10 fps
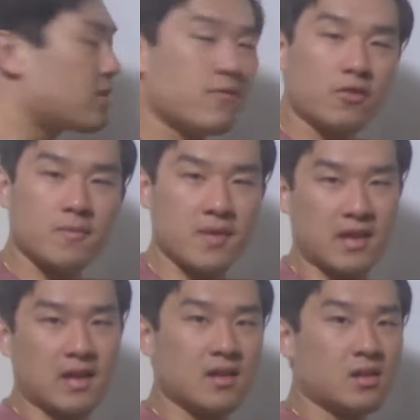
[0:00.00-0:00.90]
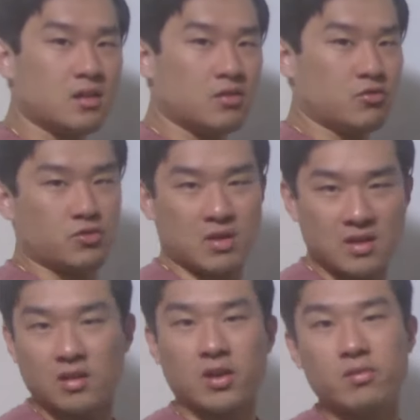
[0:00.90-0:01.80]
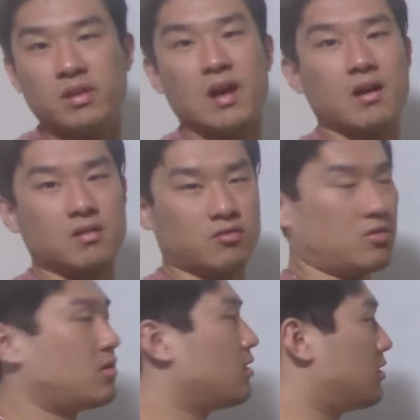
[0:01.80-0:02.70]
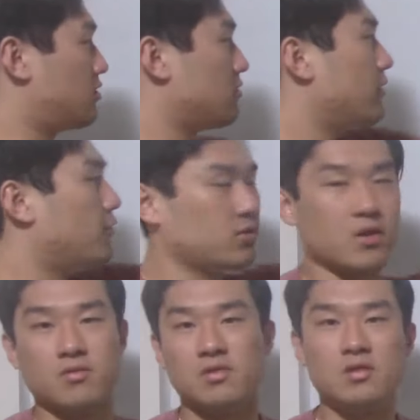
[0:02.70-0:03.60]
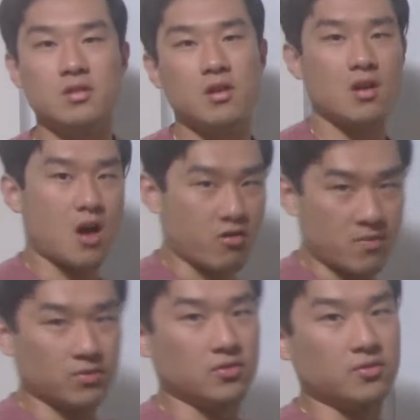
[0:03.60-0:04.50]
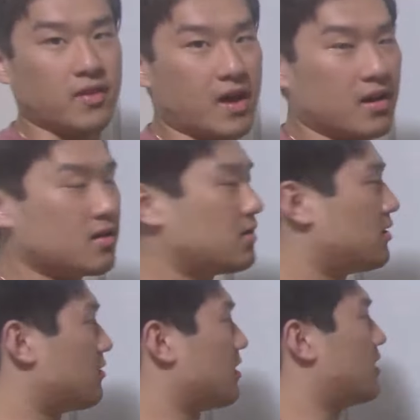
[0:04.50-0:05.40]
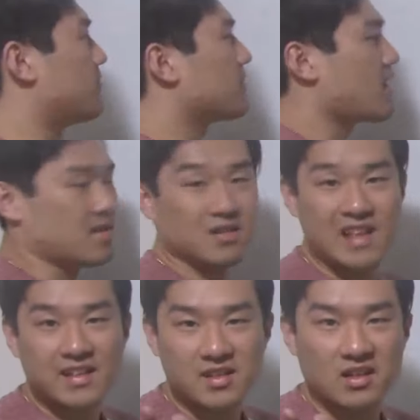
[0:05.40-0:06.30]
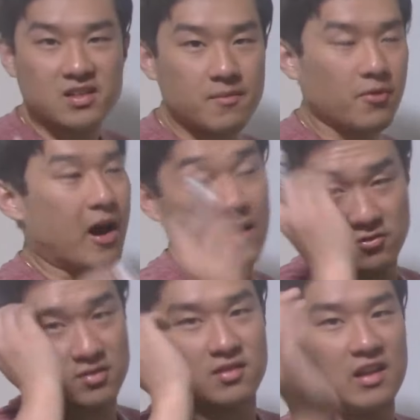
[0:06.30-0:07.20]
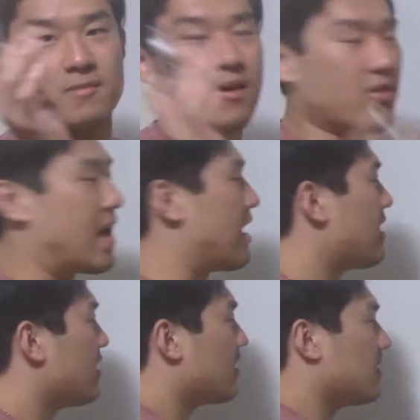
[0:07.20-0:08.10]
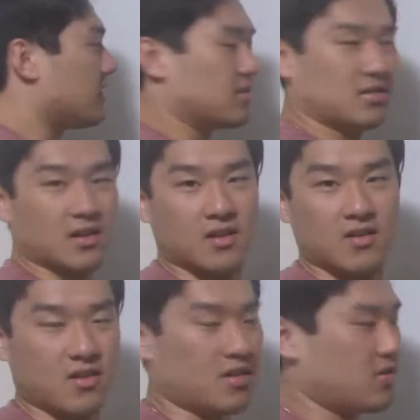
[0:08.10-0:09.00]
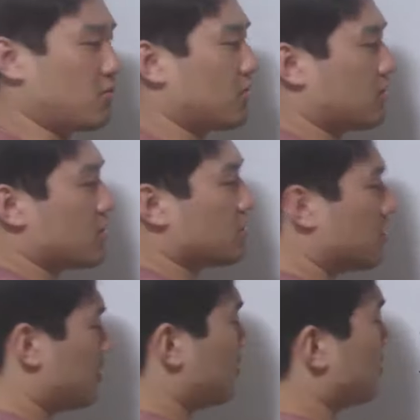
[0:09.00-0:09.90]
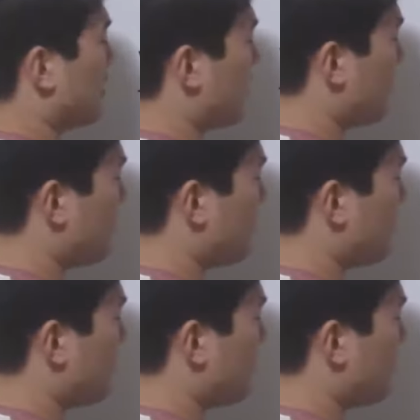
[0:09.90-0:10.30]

give you all the pinyin, just writing the tone down. There's only 4 tones. Are you able to do that? Okay. And the next example, I just think about that is the one nose. Okay.